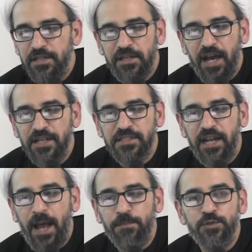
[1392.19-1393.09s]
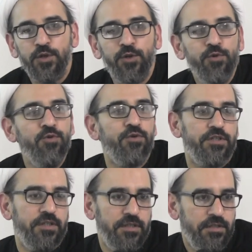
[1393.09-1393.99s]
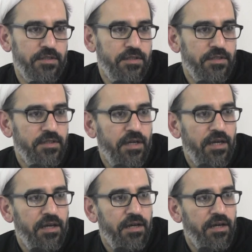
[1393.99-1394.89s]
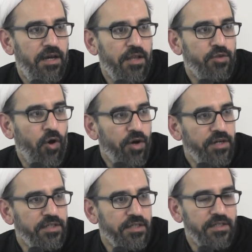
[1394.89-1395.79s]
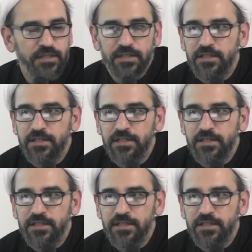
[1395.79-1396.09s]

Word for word: he has an absolute uh, authority